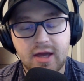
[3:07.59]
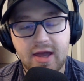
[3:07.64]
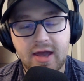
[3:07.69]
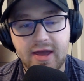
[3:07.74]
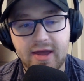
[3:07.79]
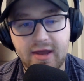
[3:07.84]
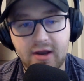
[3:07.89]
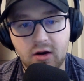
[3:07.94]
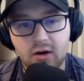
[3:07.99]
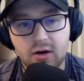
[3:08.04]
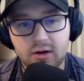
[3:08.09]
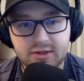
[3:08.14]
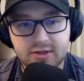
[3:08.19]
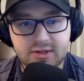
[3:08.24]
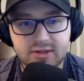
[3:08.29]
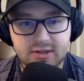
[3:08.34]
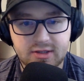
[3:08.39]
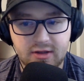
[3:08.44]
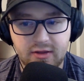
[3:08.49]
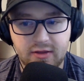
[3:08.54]
It
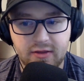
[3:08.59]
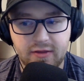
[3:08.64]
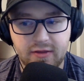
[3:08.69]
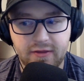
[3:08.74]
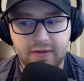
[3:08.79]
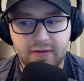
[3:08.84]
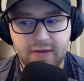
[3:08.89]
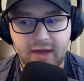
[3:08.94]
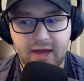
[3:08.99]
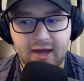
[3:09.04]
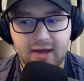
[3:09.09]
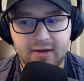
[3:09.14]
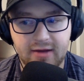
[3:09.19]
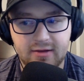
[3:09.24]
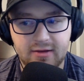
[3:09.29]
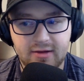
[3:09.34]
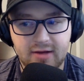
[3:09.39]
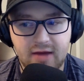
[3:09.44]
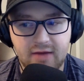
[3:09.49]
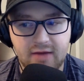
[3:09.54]
hurts that
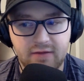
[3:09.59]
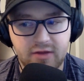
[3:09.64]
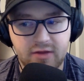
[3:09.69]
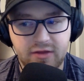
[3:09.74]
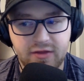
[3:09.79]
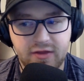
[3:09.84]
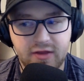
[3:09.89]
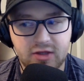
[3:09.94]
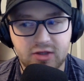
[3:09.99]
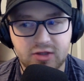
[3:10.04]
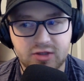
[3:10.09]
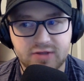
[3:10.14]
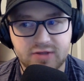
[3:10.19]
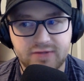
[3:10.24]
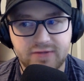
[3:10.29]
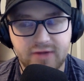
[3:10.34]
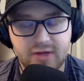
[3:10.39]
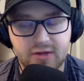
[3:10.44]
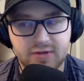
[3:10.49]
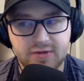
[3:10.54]
everything just
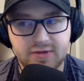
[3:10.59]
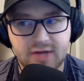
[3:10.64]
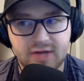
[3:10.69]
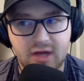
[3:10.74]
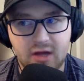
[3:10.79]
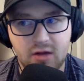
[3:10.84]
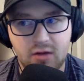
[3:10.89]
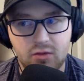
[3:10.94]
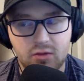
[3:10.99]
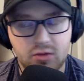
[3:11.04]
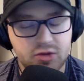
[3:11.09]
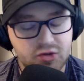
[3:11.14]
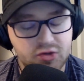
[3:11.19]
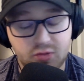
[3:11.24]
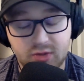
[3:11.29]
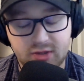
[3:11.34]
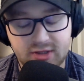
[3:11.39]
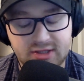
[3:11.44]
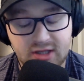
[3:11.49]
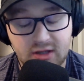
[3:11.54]
fell south or just
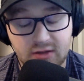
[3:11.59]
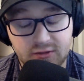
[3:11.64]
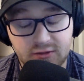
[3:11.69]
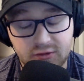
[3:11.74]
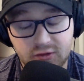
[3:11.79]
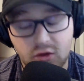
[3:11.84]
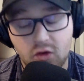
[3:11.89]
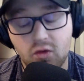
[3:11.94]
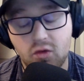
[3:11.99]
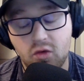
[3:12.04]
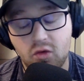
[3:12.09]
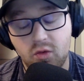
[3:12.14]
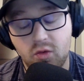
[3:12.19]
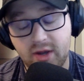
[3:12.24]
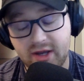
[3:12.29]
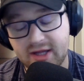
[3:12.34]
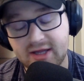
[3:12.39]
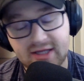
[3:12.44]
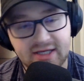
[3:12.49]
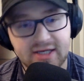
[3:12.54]
went south so
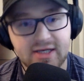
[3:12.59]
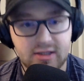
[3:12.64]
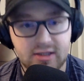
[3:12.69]
quickly.